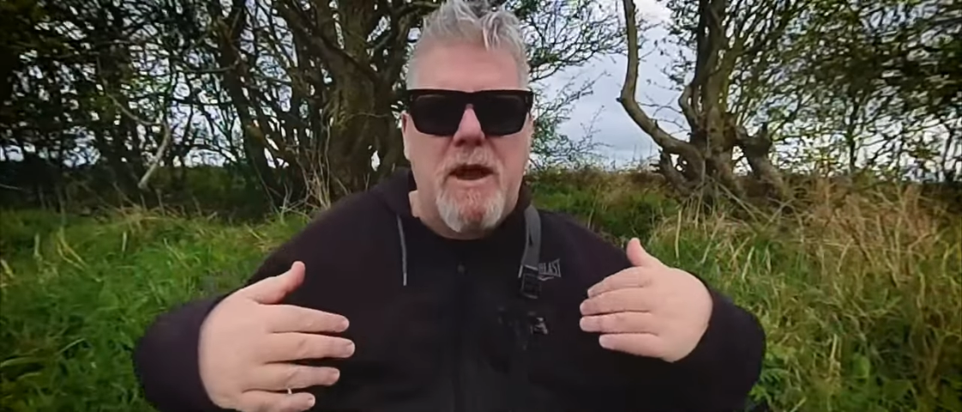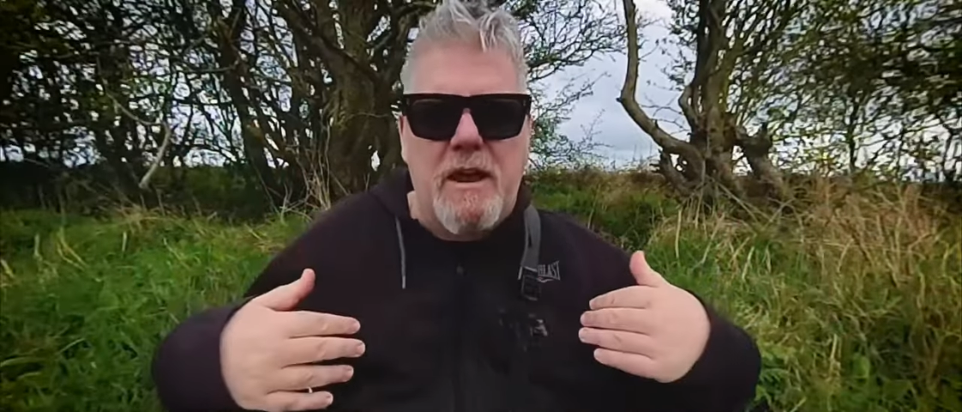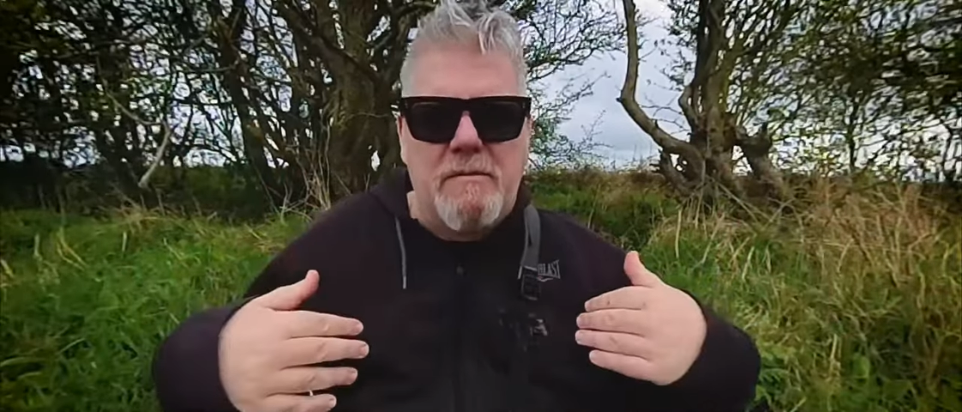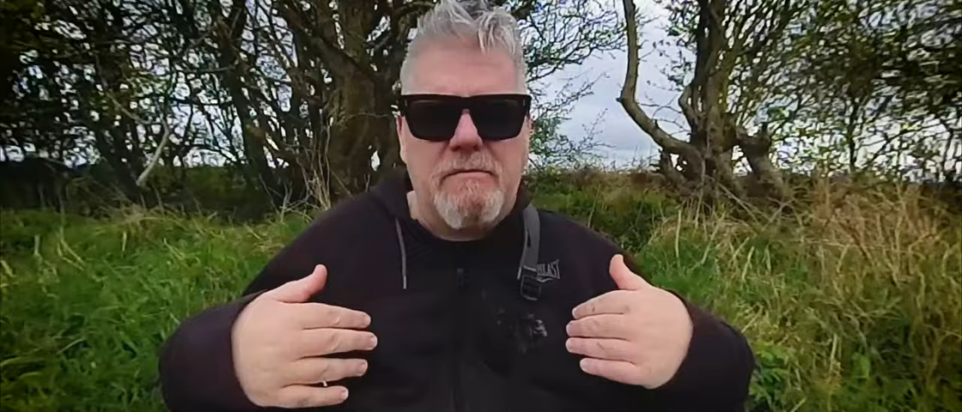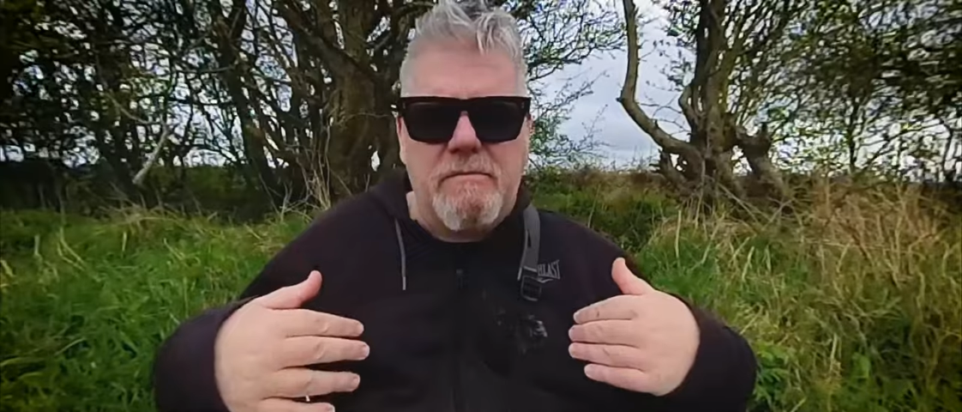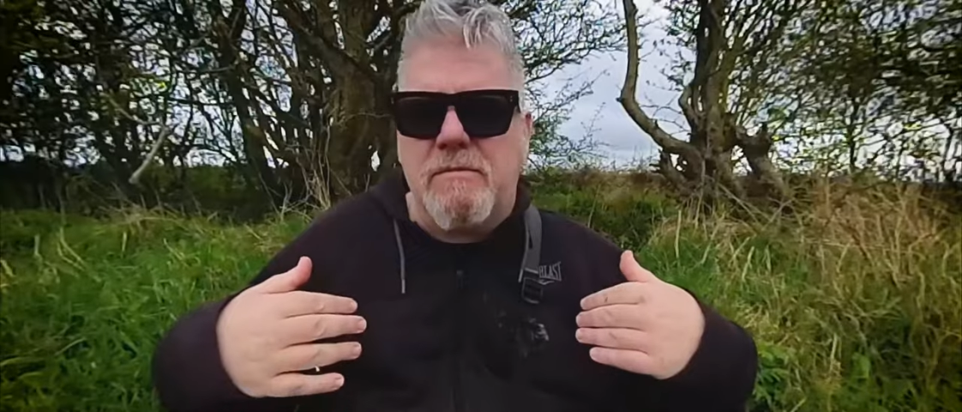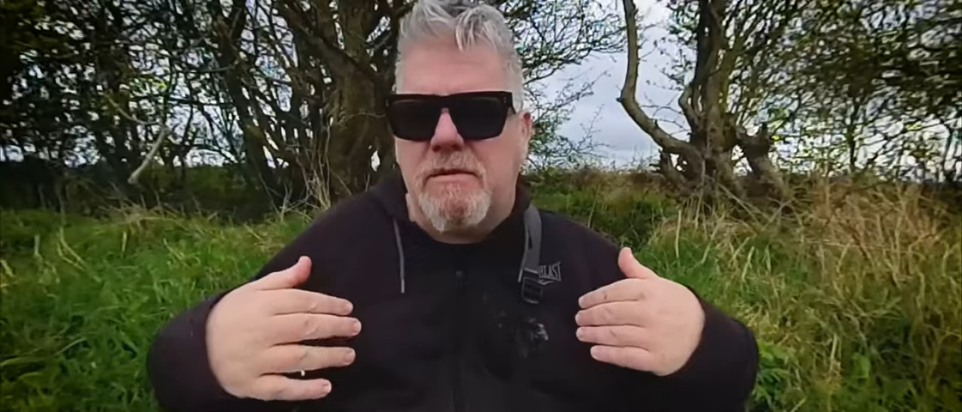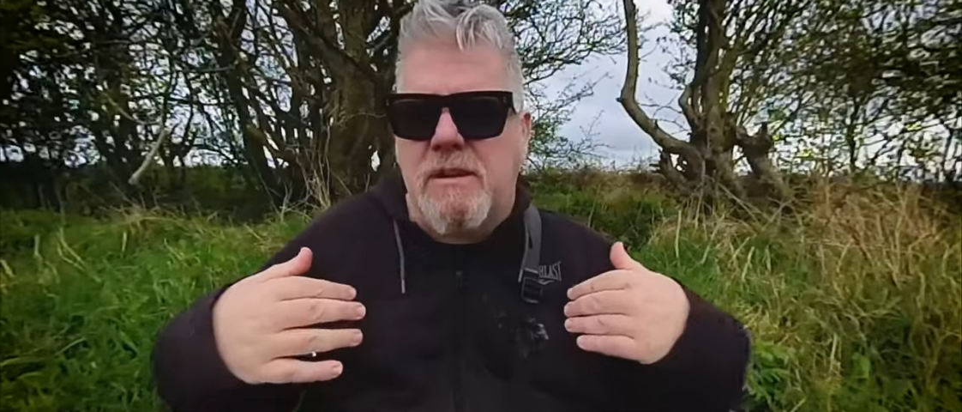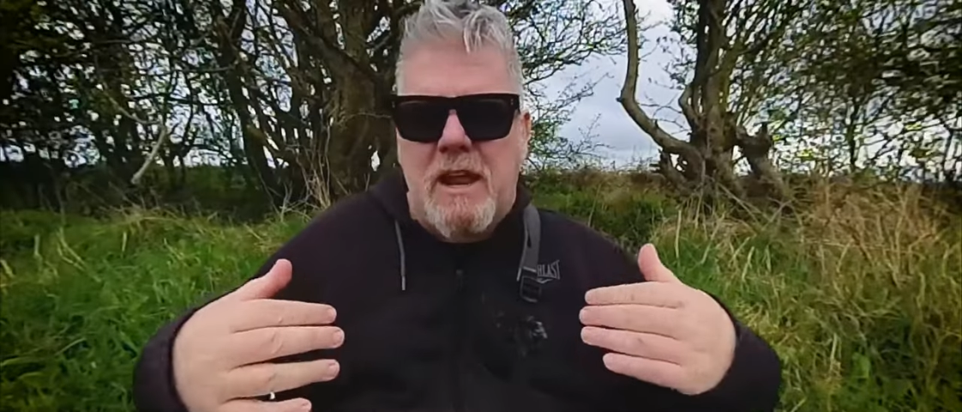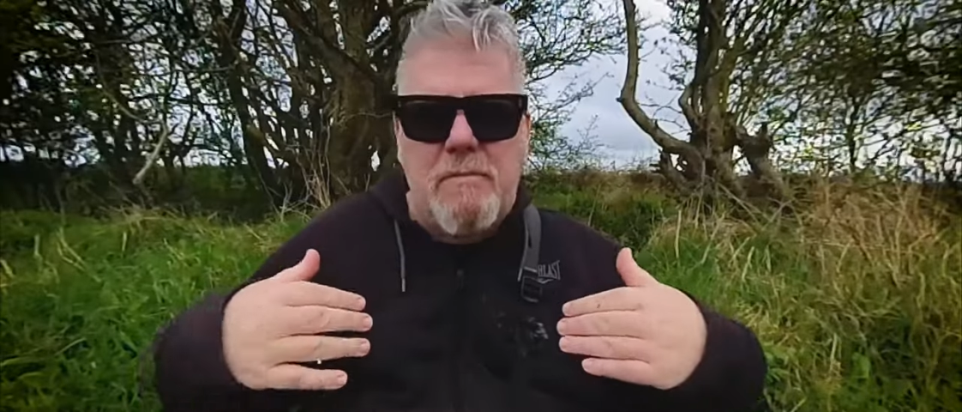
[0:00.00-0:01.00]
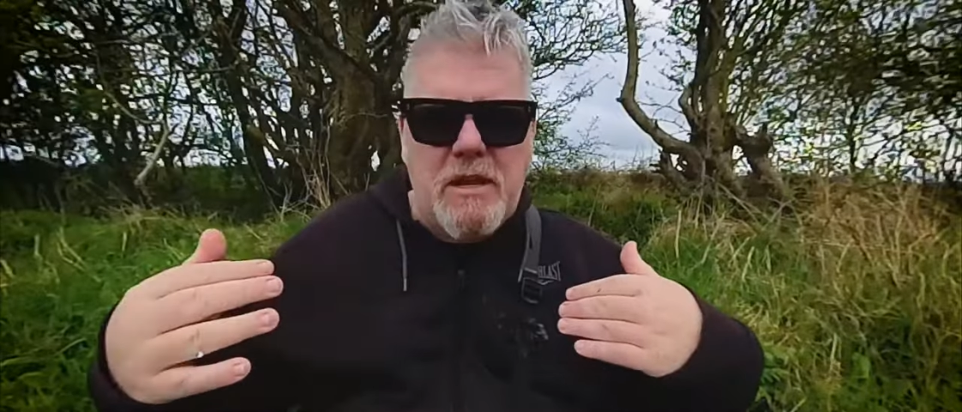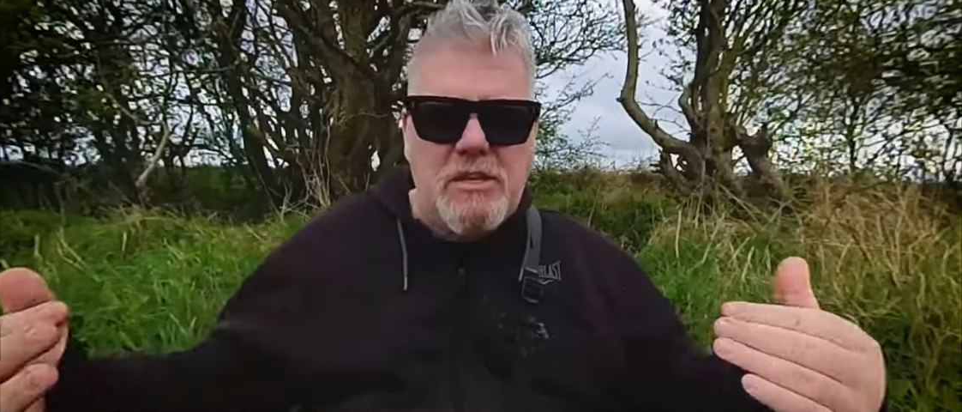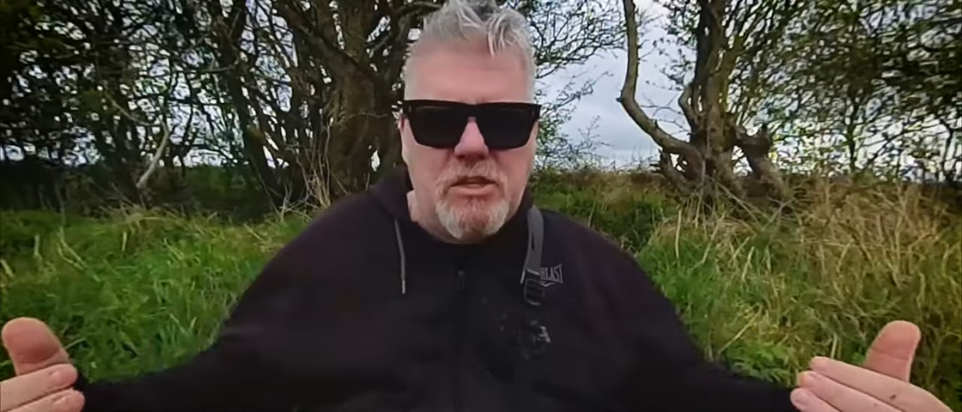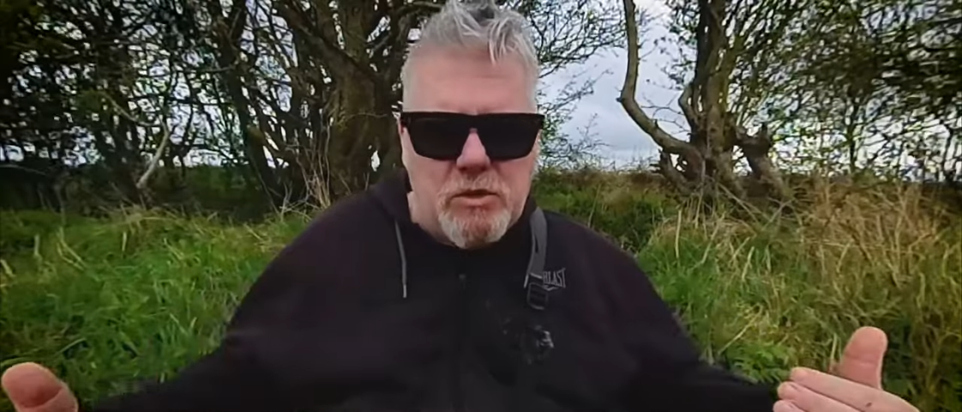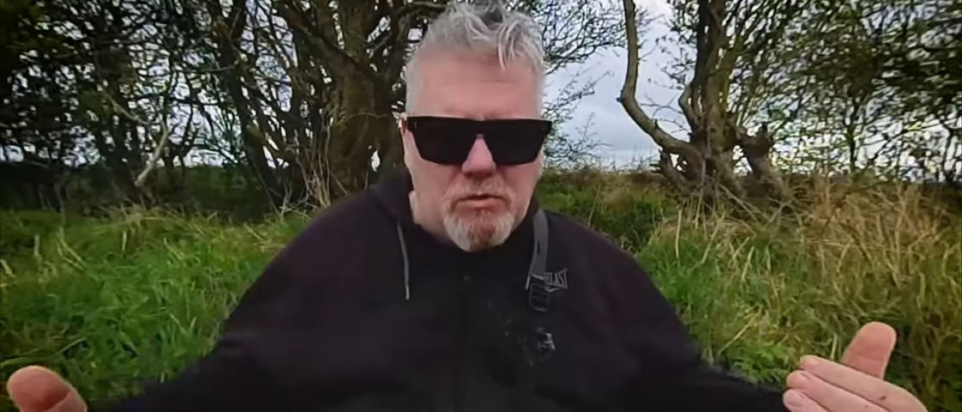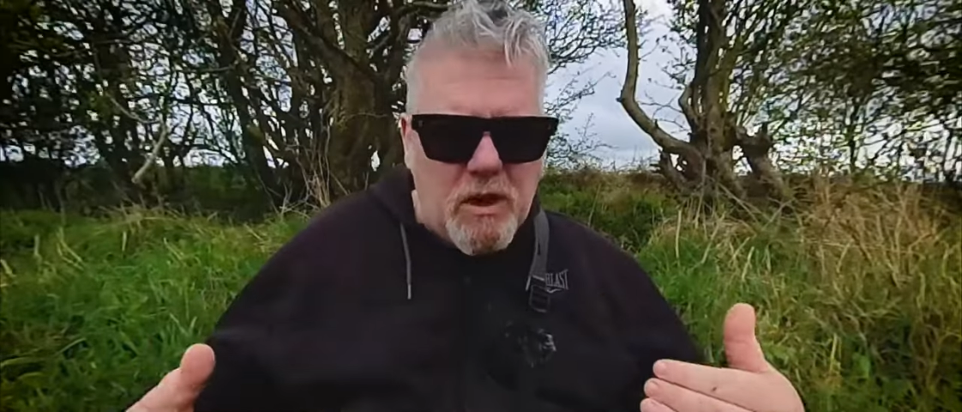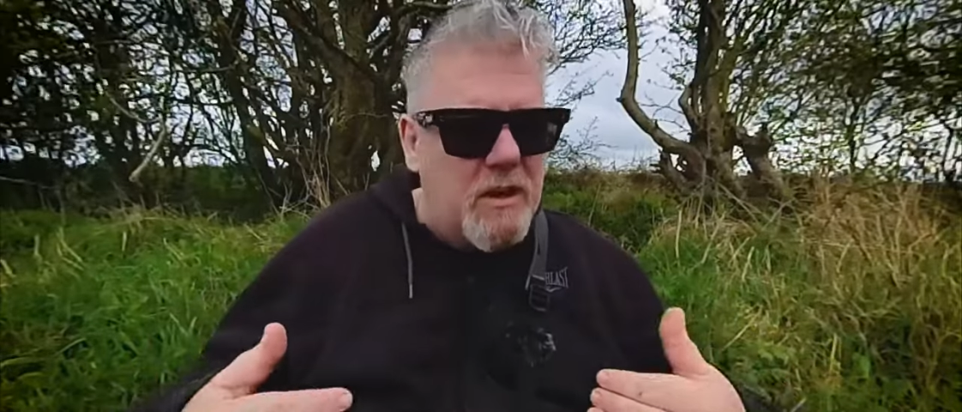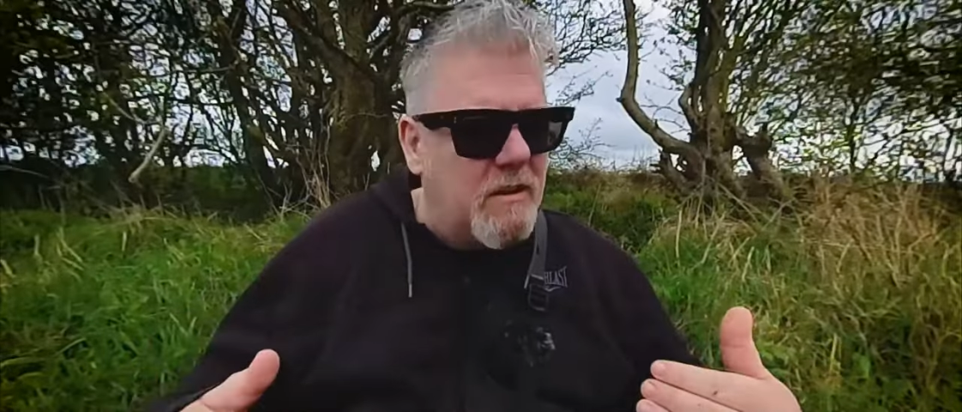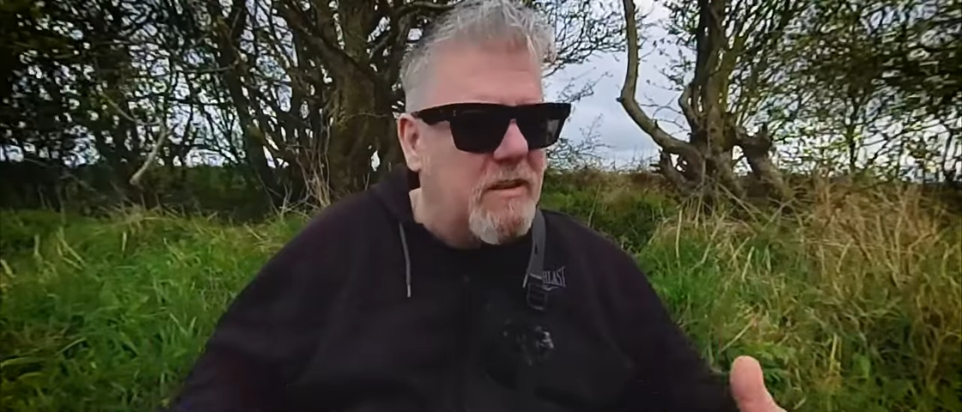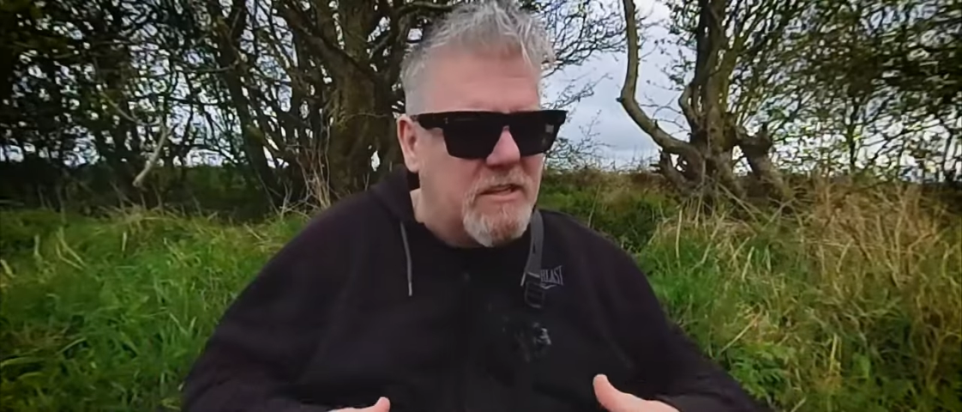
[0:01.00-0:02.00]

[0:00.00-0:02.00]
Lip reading: my diabetes too, right?